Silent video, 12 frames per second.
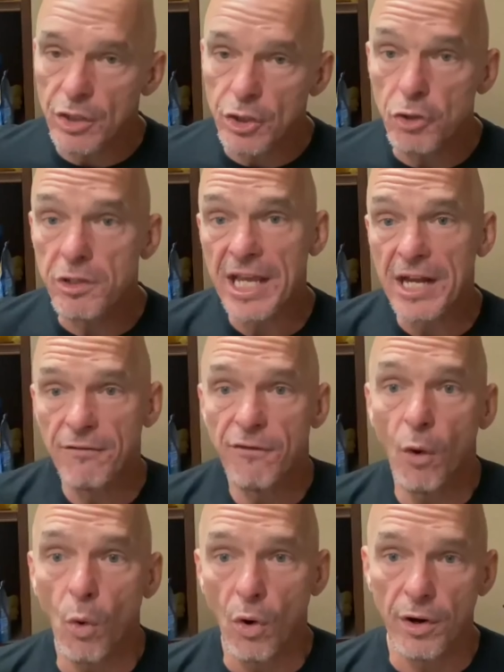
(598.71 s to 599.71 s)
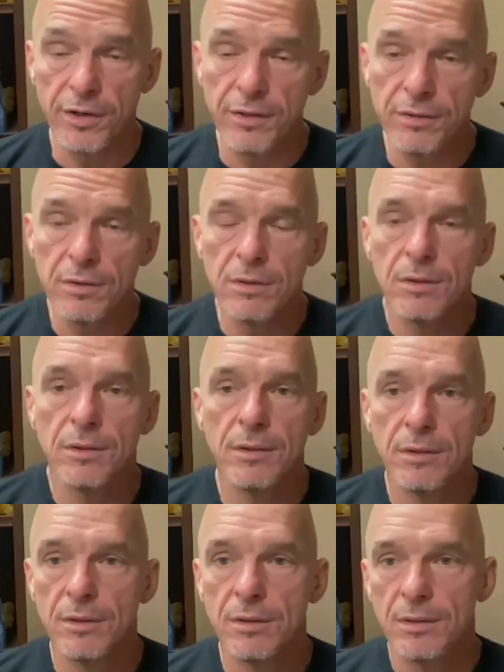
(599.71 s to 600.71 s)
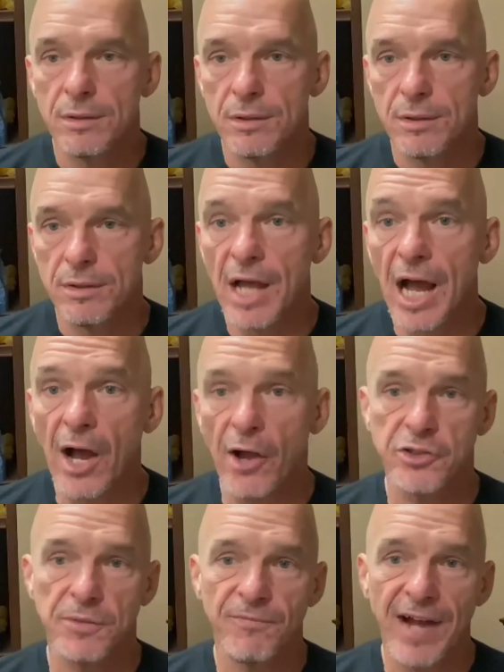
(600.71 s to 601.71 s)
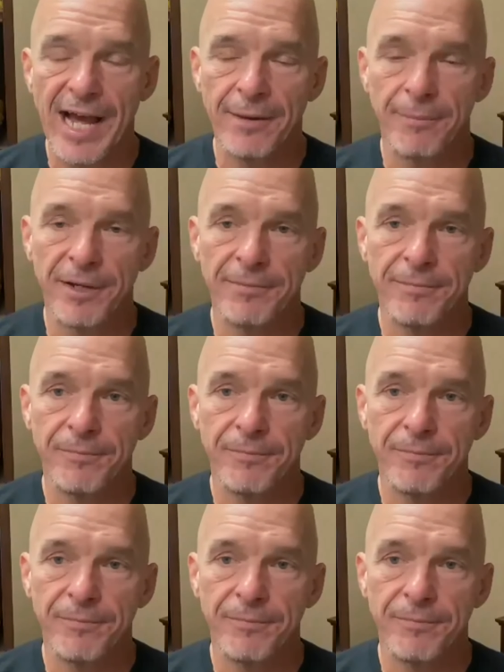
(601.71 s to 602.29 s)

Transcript: you can afford the awesome vitamin.